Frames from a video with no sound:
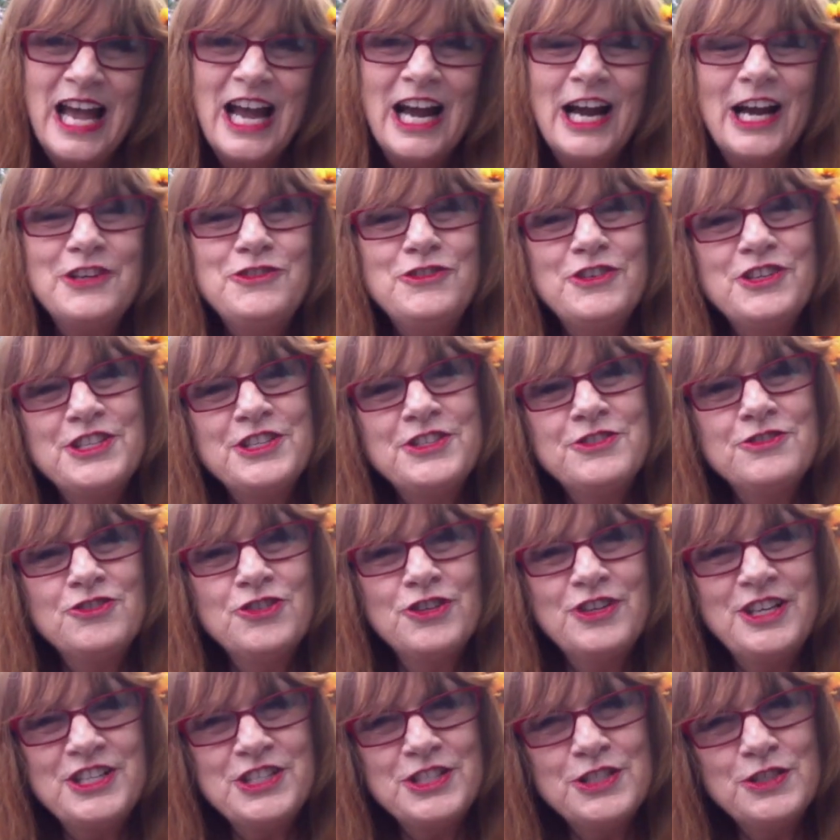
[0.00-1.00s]
A
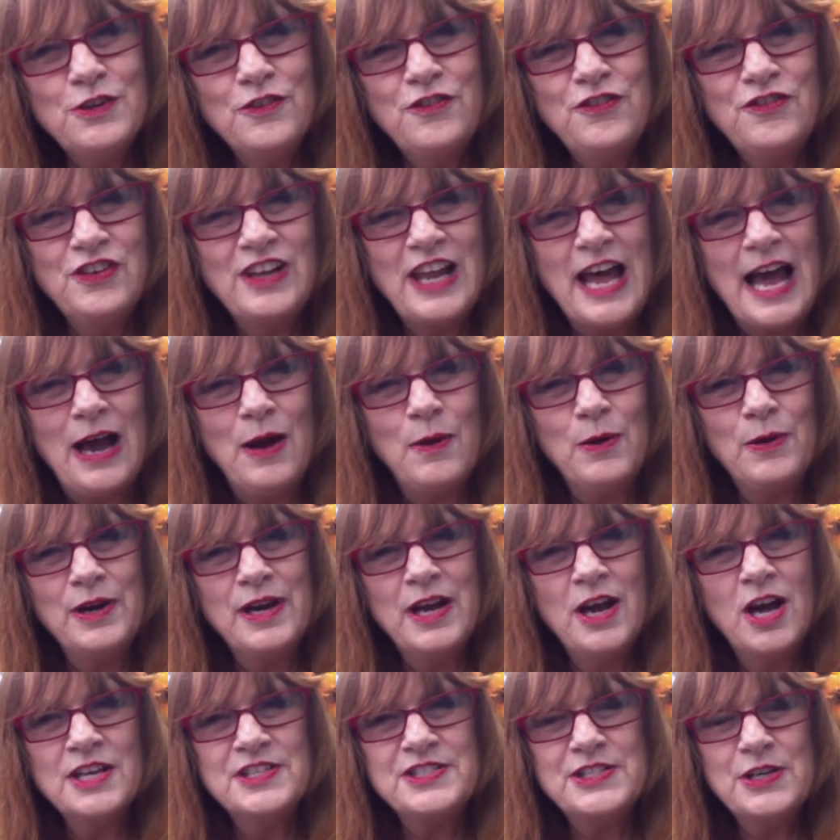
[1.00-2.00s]
traditional flower
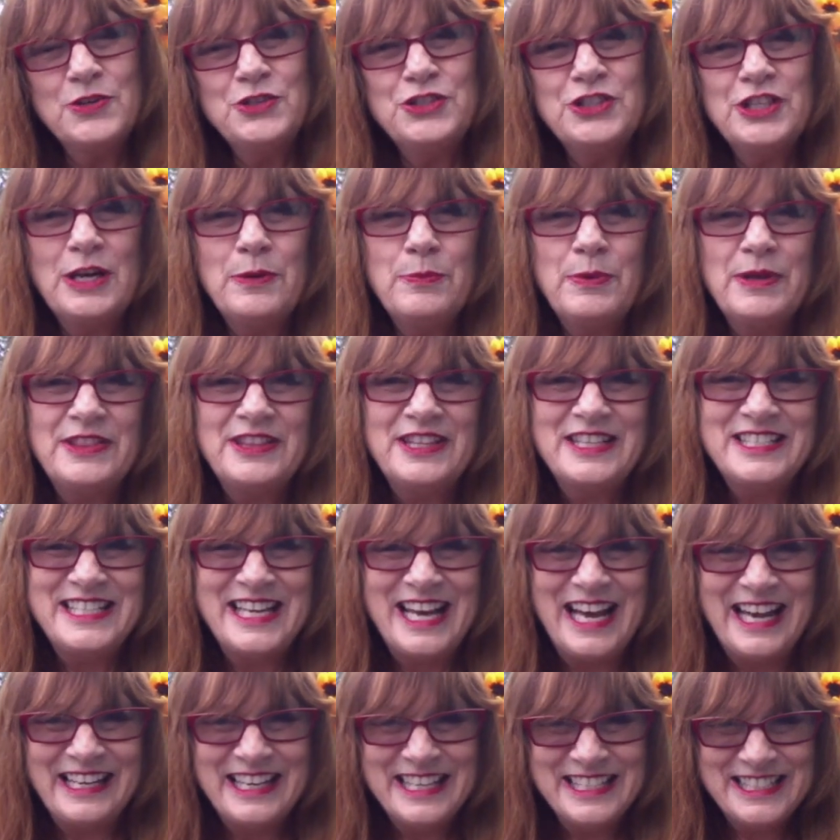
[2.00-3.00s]
associated with the
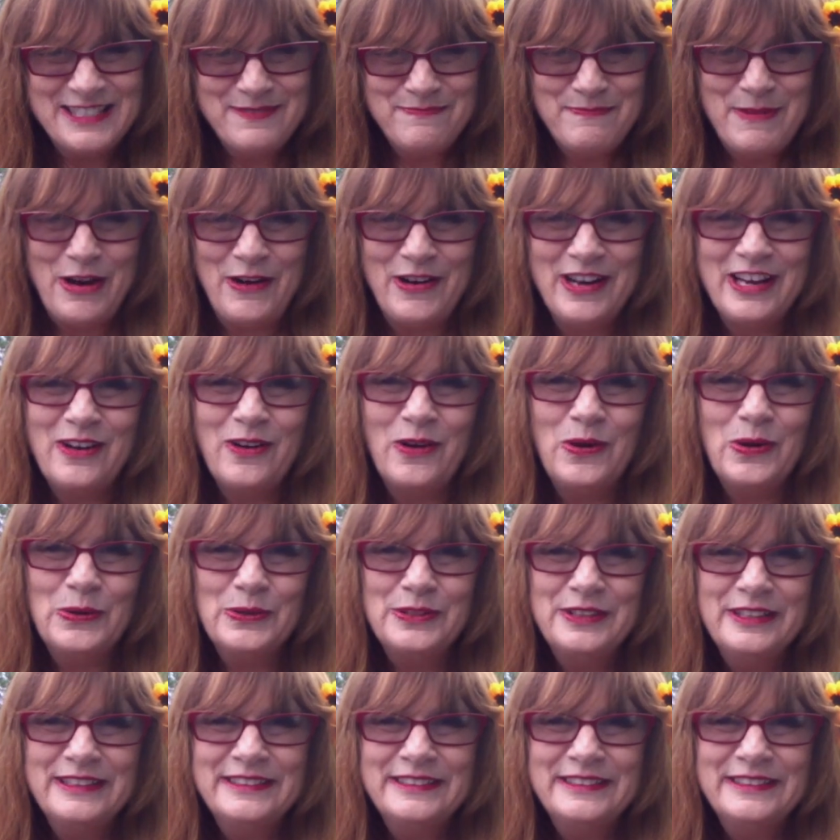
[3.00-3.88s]
dead is the marigold.